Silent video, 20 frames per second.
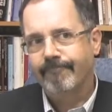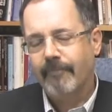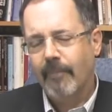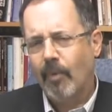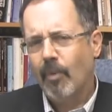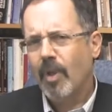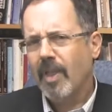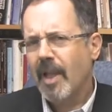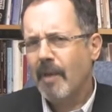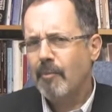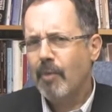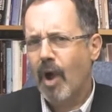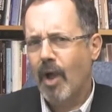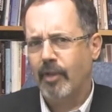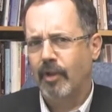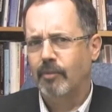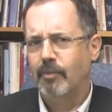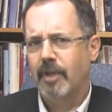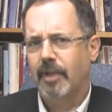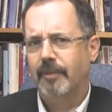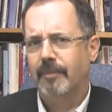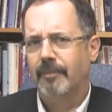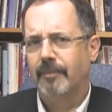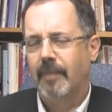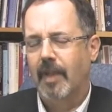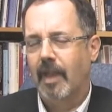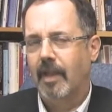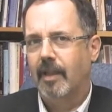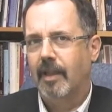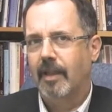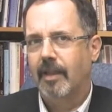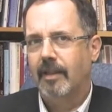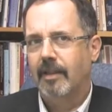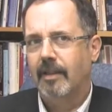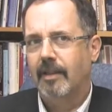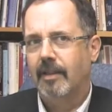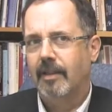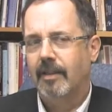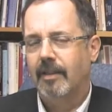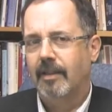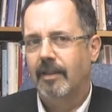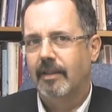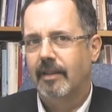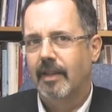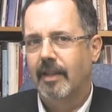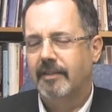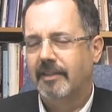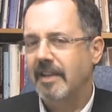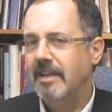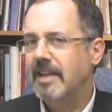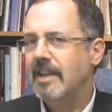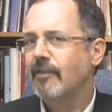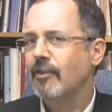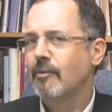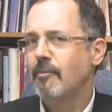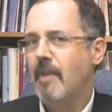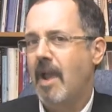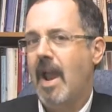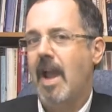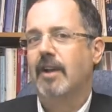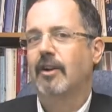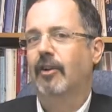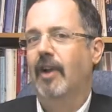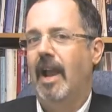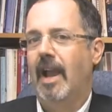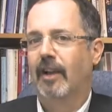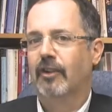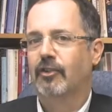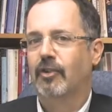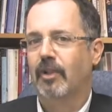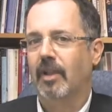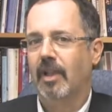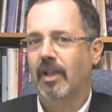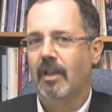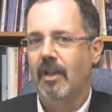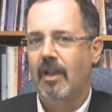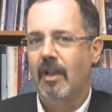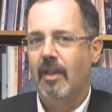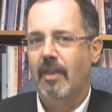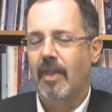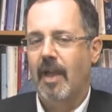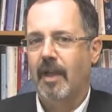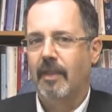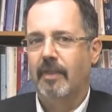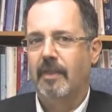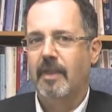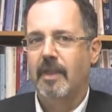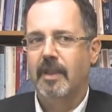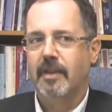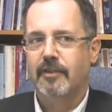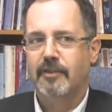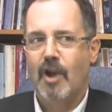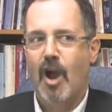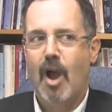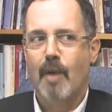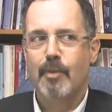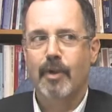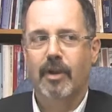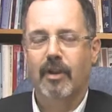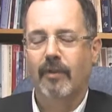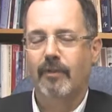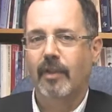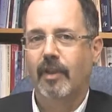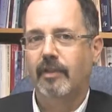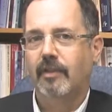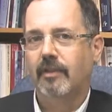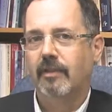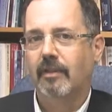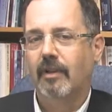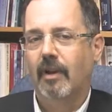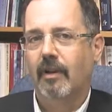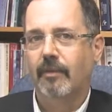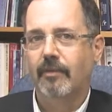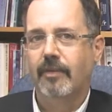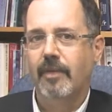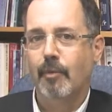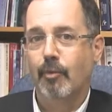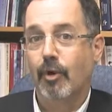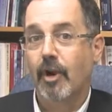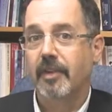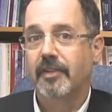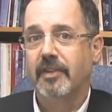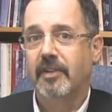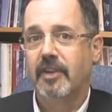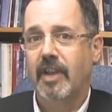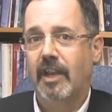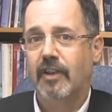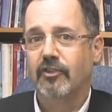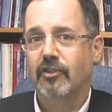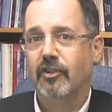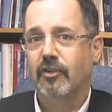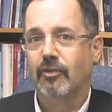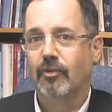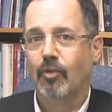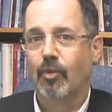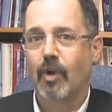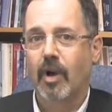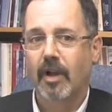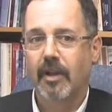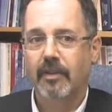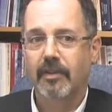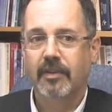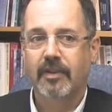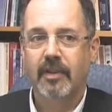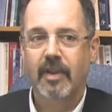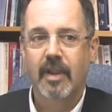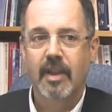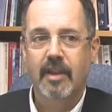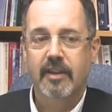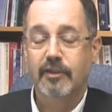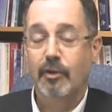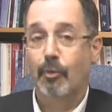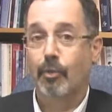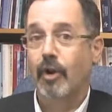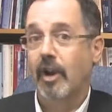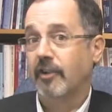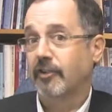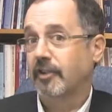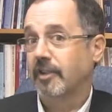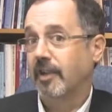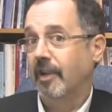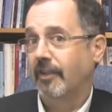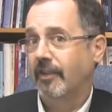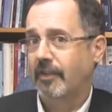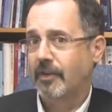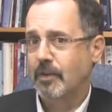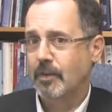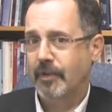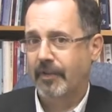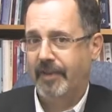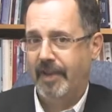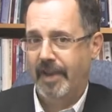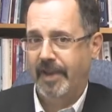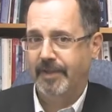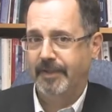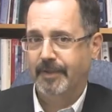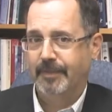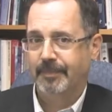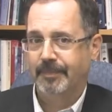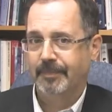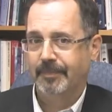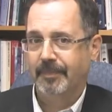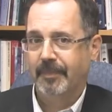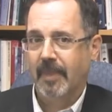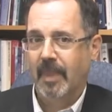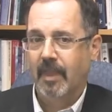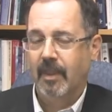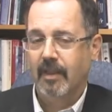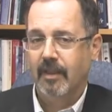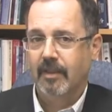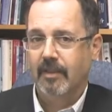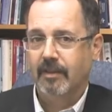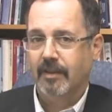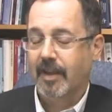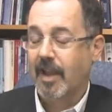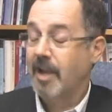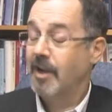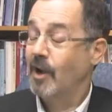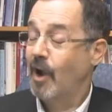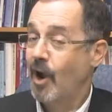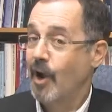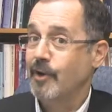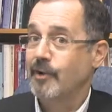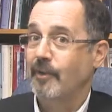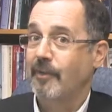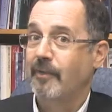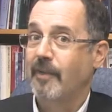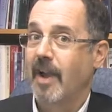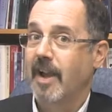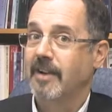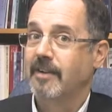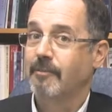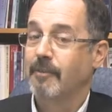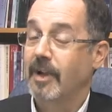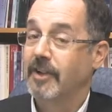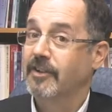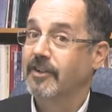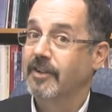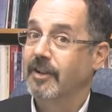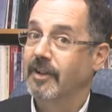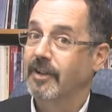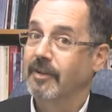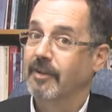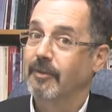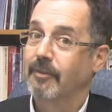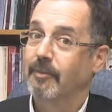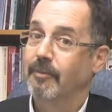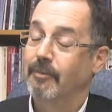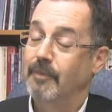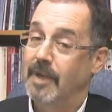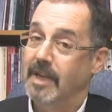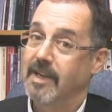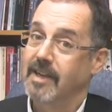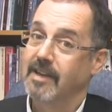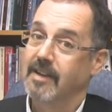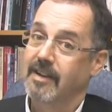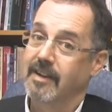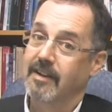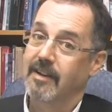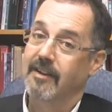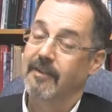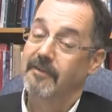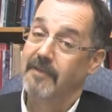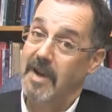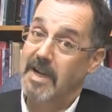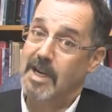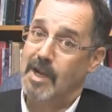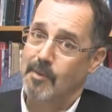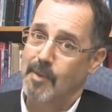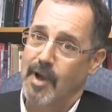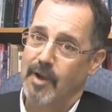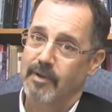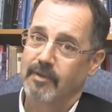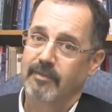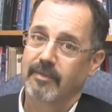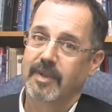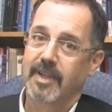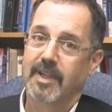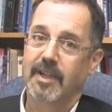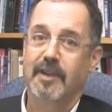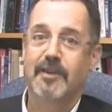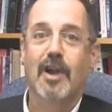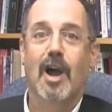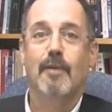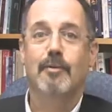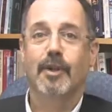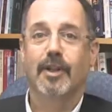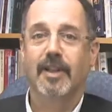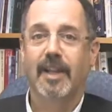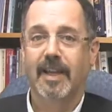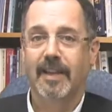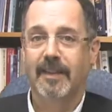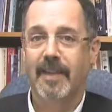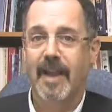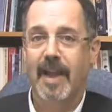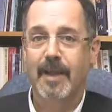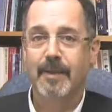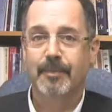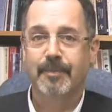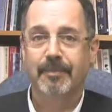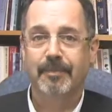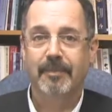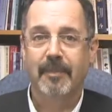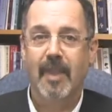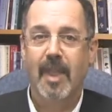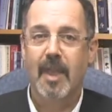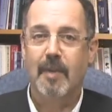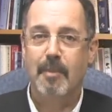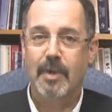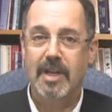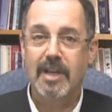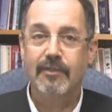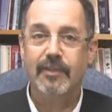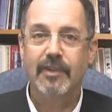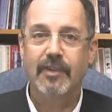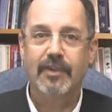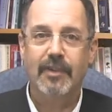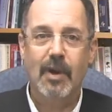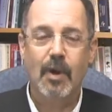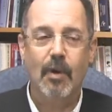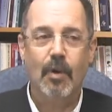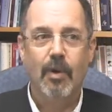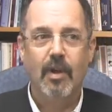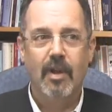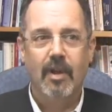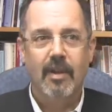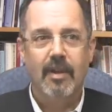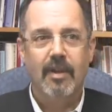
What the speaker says: Well, that bothered me. It didn't even matter, actually, that the topic of the presentation was depression and suicide. Kind of hard to find much to be funny about in a topic like that. But even so,